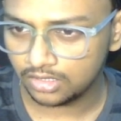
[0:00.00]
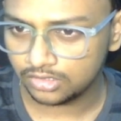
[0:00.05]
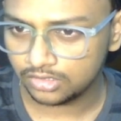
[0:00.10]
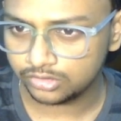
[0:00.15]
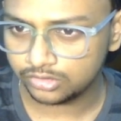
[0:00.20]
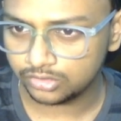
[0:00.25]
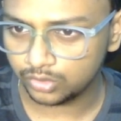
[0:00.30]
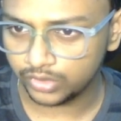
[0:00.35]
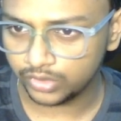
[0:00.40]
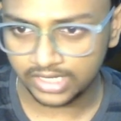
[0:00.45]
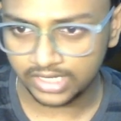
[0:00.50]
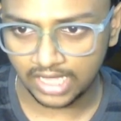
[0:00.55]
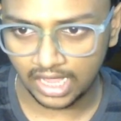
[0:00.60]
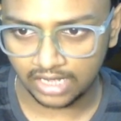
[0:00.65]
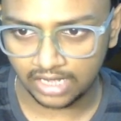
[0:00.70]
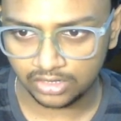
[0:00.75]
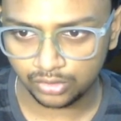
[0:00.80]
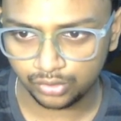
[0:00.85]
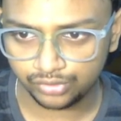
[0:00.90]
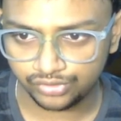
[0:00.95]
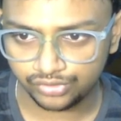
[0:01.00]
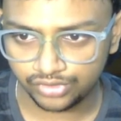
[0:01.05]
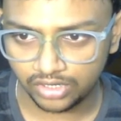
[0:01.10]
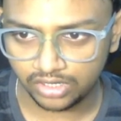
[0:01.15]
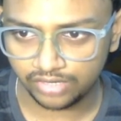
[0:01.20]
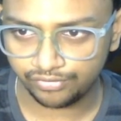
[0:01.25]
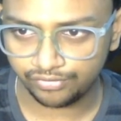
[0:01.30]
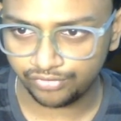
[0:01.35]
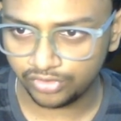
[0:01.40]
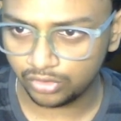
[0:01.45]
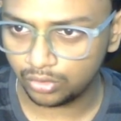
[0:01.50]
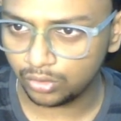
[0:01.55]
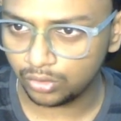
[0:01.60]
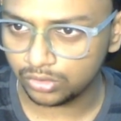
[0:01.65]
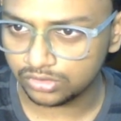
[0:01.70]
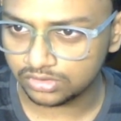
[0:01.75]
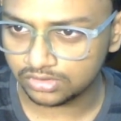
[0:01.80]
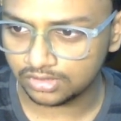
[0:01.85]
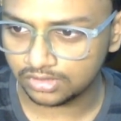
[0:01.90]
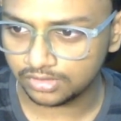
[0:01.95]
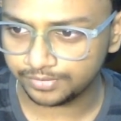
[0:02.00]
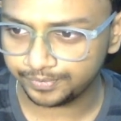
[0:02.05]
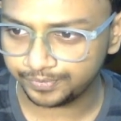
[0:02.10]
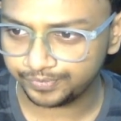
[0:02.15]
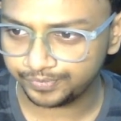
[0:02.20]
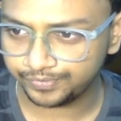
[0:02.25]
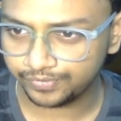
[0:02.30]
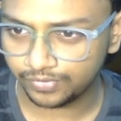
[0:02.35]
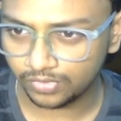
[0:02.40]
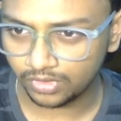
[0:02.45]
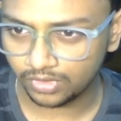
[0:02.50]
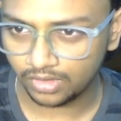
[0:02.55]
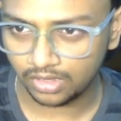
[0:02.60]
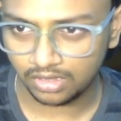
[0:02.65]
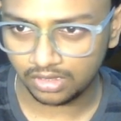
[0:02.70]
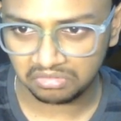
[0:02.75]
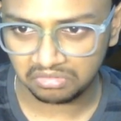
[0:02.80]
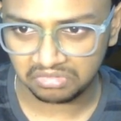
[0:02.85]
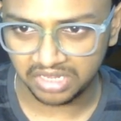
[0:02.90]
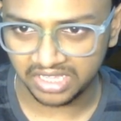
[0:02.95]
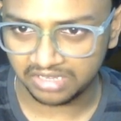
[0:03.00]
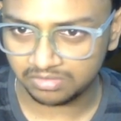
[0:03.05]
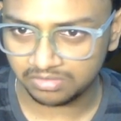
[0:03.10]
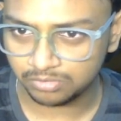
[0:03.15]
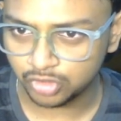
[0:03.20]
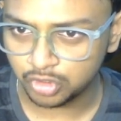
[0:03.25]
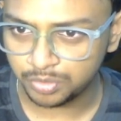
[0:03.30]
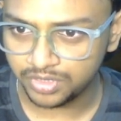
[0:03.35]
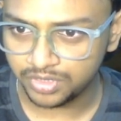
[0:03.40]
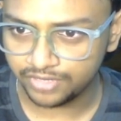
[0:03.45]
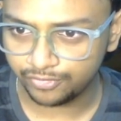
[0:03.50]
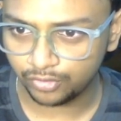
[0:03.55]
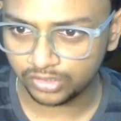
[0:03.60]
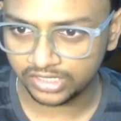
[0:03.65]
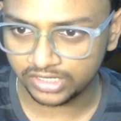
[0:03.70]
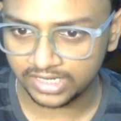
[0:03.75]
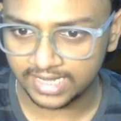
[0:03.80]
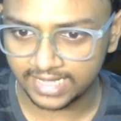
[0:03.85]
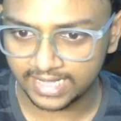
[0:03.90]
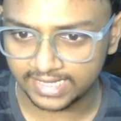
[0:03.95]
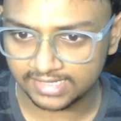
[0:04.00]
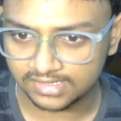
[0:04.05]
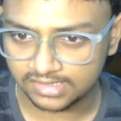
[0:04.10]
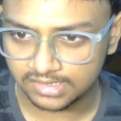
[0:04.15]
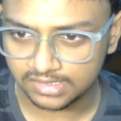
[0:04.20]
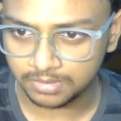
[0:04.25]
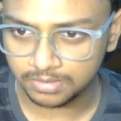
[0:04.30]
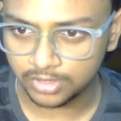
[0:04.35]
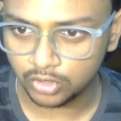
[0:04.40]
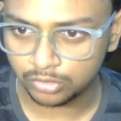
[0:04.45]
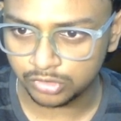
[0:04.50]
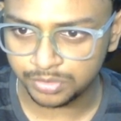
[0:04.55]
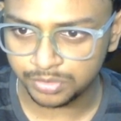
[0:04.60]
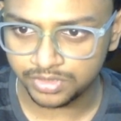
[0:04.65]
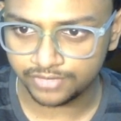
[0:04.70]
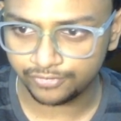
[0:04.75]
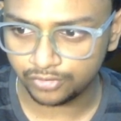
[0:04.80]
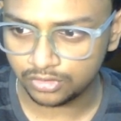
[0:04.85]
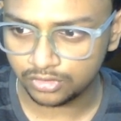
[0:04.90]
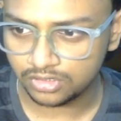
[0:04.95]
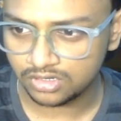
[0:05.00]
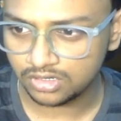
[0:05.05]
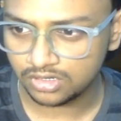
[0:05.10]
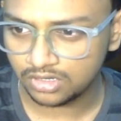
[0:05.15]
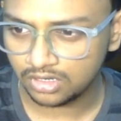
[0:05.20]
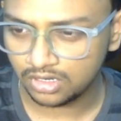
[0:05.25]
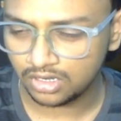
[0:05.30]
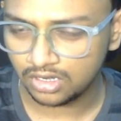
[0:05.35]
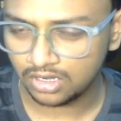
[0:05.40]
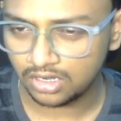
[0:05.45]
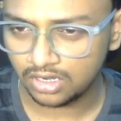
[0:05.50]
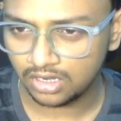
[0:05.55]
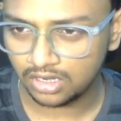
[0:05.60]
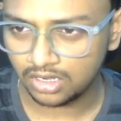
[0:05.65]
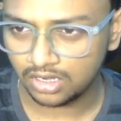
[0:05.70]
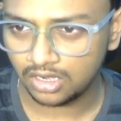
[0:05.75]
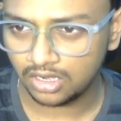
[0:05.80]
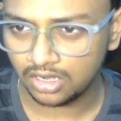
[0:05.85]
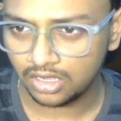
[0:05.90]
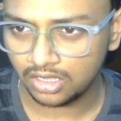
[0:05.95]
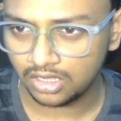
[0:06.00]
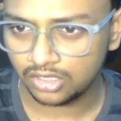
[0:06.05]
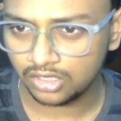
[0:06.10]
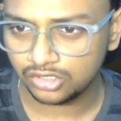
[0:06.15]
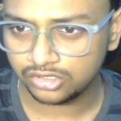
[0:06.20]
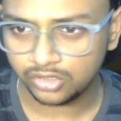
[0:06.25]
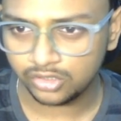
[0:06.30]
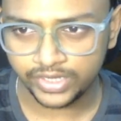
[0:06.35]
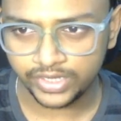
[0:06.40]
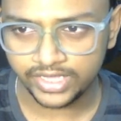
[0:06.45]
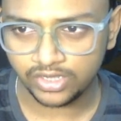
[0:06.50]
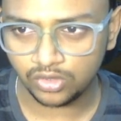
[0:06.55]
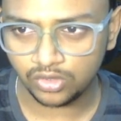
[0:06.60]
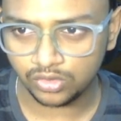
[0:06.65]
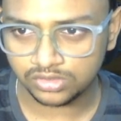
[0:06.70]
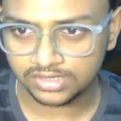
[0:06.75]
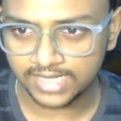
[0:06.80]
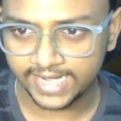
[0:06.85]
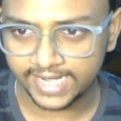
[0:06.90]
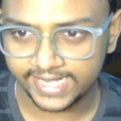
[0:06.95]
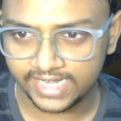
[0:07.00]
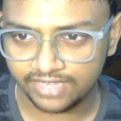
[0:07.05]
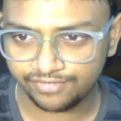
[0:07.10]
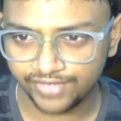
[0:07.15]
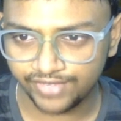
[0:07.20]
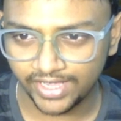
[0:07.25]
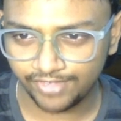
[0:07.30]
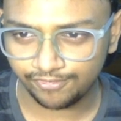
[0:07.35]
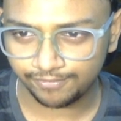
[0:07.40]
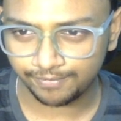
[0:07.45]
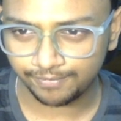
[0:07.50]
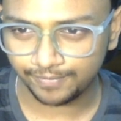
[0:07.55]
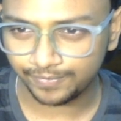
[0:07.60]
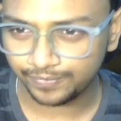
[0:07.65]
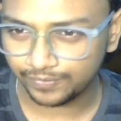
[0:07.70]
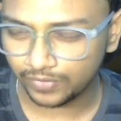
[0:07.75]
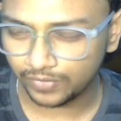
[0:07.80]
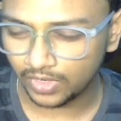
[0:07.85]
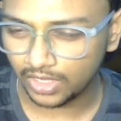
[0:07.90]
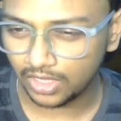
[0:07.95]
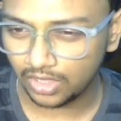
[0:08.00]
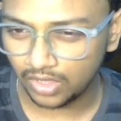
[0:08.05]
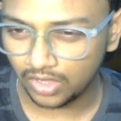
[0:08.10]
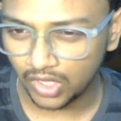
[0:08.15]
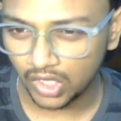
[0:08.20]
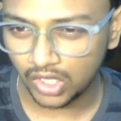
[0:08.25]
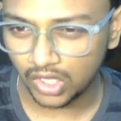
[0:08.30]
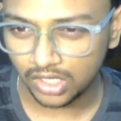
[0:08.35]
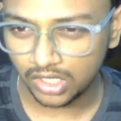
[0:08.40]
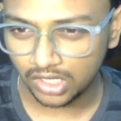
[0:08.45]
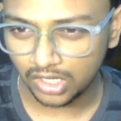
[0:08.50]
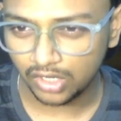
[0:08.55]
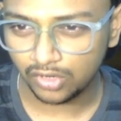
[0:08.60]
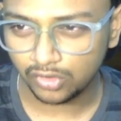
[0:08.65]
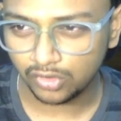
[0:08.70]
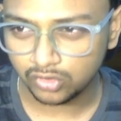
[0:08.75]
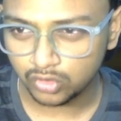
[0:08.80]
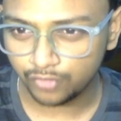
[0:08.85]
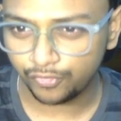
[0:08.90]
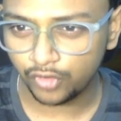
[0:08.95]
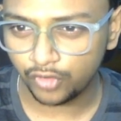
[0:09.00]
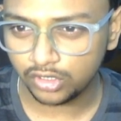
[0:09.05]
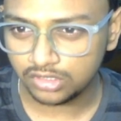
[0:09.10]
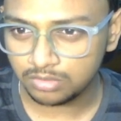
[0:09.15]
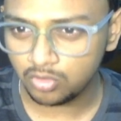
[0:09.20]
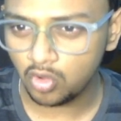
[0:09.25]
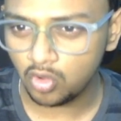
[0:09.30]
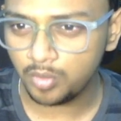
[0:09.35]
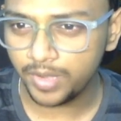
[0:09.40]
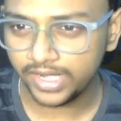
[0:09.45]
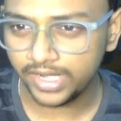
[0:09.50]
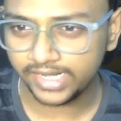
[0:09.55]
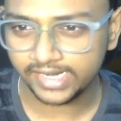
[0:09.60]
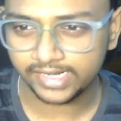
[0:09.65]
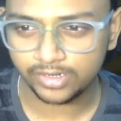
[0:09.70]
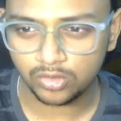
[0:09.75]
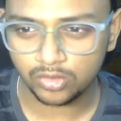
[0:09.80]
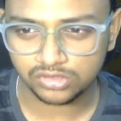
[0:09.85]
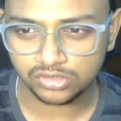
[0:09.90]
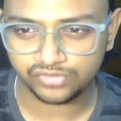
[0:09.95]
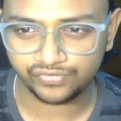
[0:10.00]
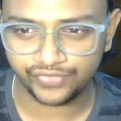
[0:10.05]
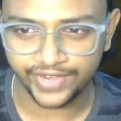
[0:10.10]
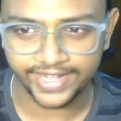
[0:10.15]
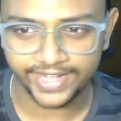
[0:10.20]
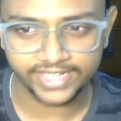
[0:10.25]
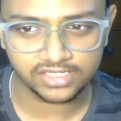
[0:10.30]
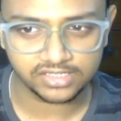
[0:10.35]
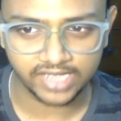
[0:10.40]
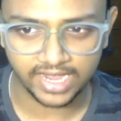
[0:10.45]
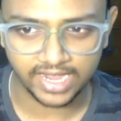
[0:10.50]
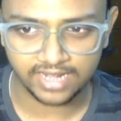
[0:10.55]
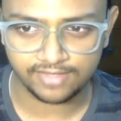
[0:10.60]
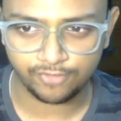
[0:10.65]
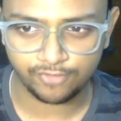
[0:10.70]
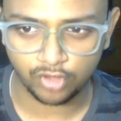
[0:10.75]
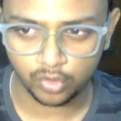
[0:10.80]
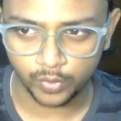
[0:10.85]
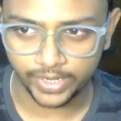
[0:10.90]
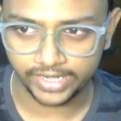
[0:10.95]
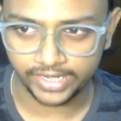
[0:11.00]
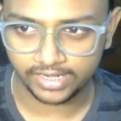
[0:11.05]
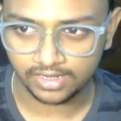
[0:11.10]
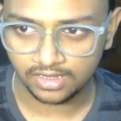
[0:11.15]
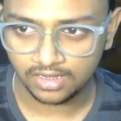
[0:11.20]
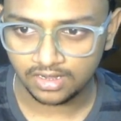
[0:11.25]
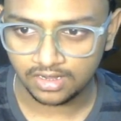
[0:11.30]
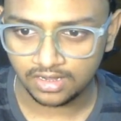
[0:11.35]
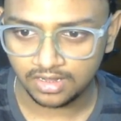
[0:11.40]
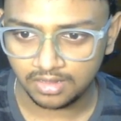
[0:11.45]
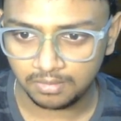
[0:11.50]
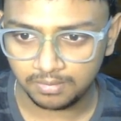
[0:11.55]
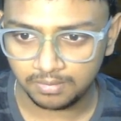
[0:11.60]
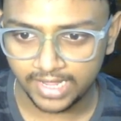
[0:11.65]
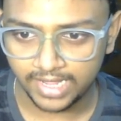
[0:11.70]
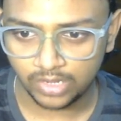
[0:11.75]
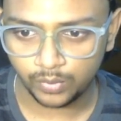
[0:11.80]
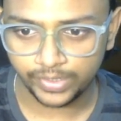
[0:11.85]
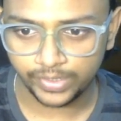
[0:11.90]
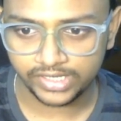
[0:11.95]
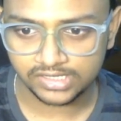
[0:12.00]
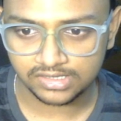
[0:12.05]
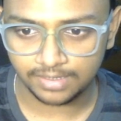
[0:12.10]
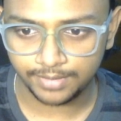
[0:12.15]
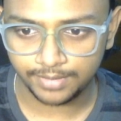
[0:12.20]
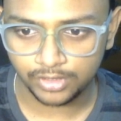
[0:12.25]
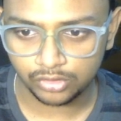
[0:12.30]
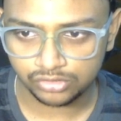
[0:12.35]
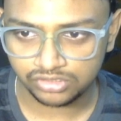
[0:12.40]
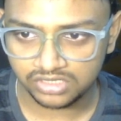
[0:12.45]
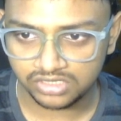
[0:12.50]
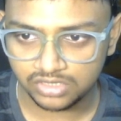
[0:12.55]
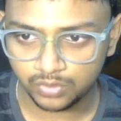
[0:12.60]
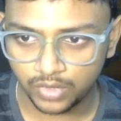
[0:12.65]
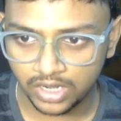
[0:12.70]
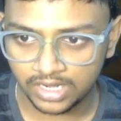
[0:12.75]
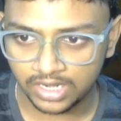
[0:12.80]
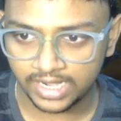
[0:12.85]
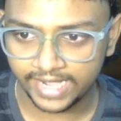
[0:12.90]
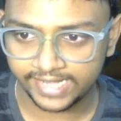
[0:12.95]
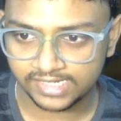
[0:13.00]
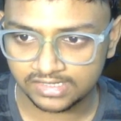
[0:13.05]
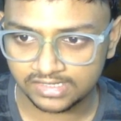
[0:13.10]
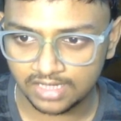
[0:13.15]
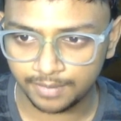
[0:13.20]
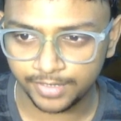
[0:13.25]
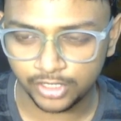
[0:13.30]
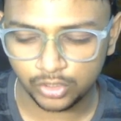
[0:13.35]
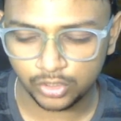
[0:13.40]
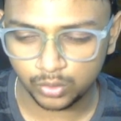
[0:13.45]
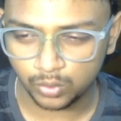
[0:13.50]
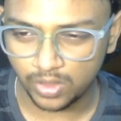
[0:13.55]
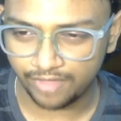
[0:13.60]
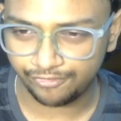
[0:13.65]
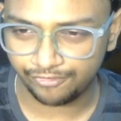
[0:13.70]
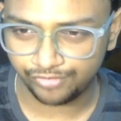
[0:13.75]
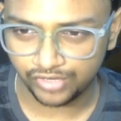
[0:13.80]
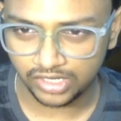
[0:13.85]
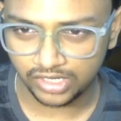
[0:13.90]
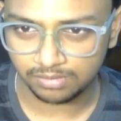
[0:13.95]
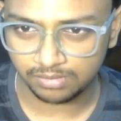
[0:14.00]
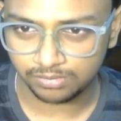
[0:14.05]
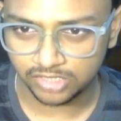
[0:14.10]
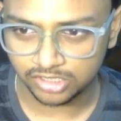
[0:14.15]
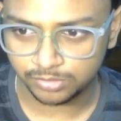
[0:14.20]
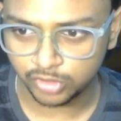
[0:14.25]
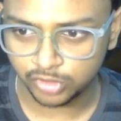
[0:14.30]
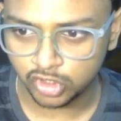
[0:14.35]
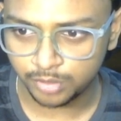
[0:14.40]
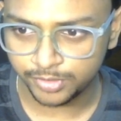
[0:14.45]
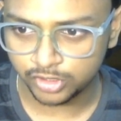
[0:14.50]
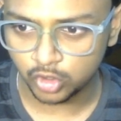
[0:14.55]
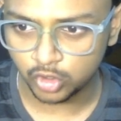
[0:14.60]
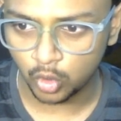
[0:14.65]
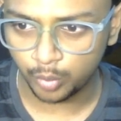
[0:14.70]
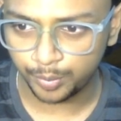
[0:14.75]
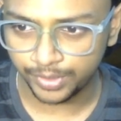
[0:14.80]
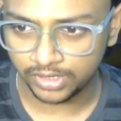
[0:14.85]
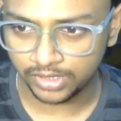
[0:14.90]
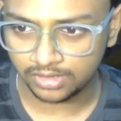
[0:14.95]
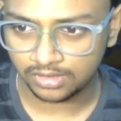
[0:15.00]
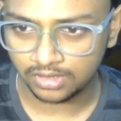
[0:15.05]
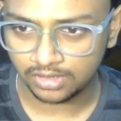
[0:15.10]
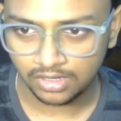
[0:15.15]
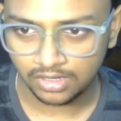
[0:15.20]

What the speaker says: So he can't go there. If he goes like bishop e4, then I can just simply go bishop e4. So he goes knight e5. So for the moment it looks very scary for white. Black queen is coming to c1, knight is coming to f3, this bishop is open.